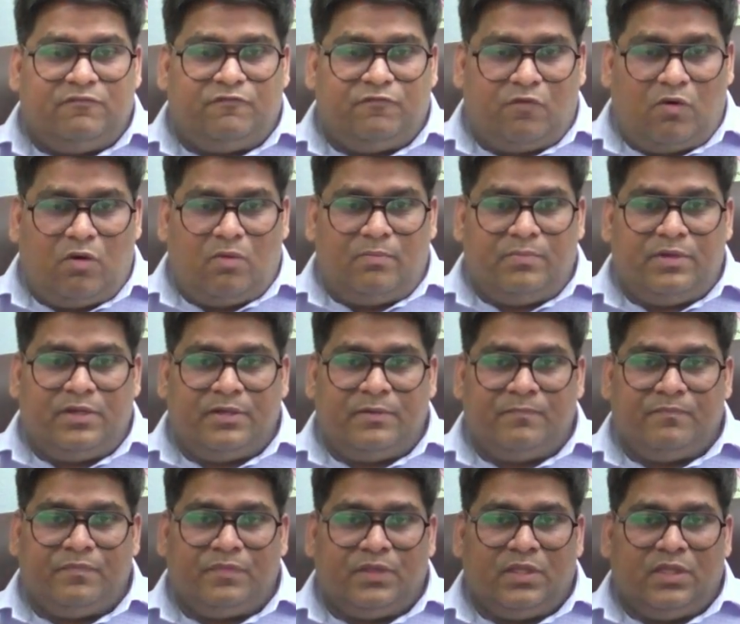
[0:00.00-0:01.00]
formed,
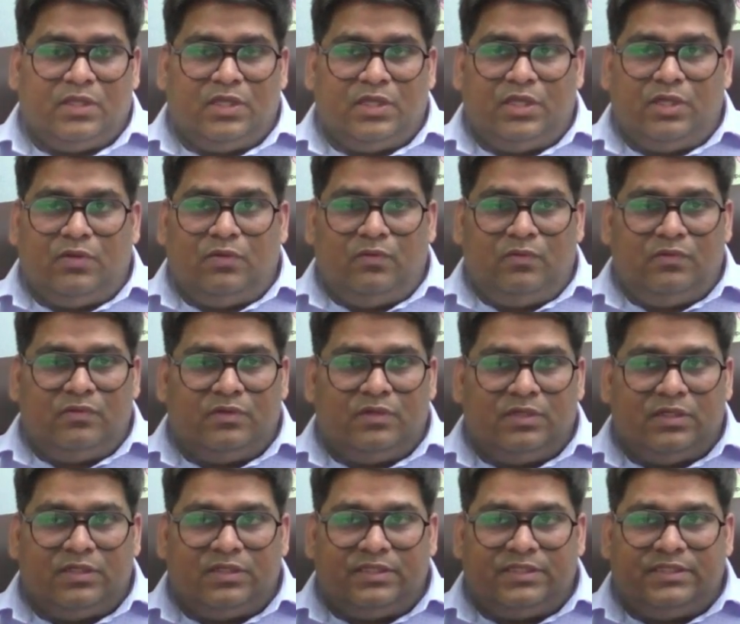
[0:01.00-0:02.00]

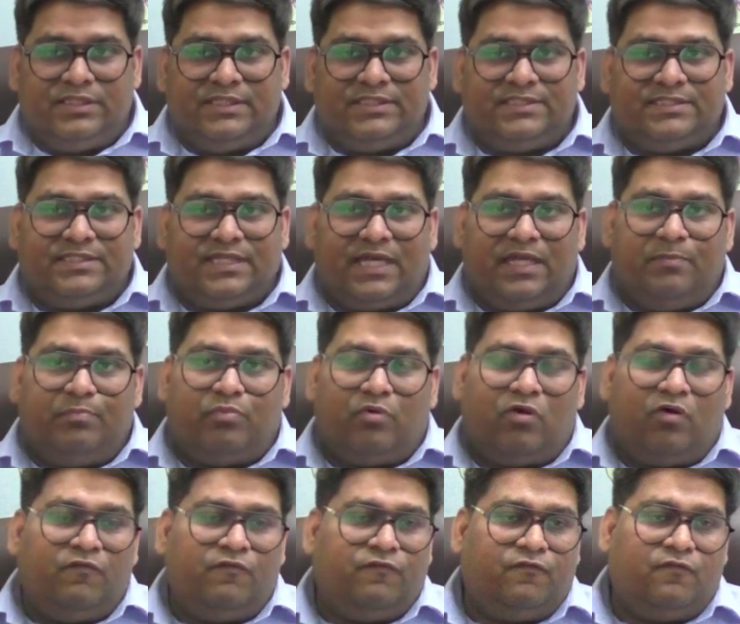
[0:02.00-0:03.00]
this type
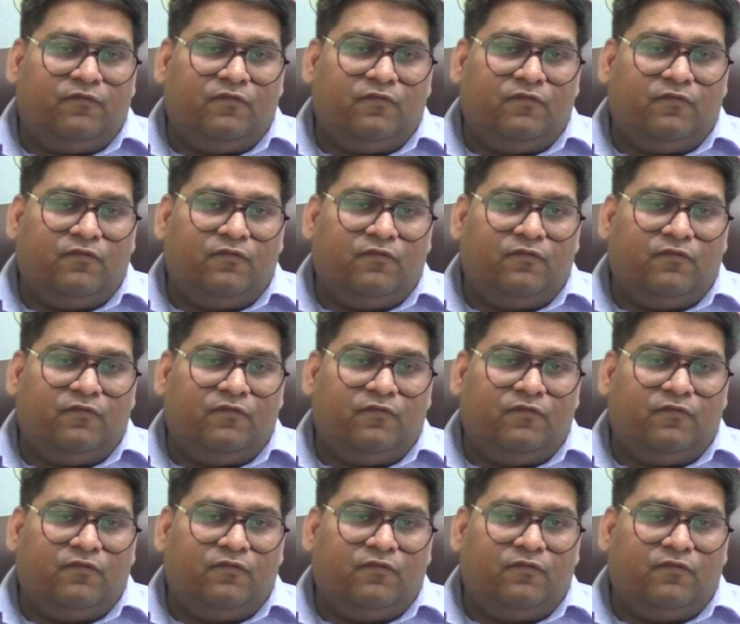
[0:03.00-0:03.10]
of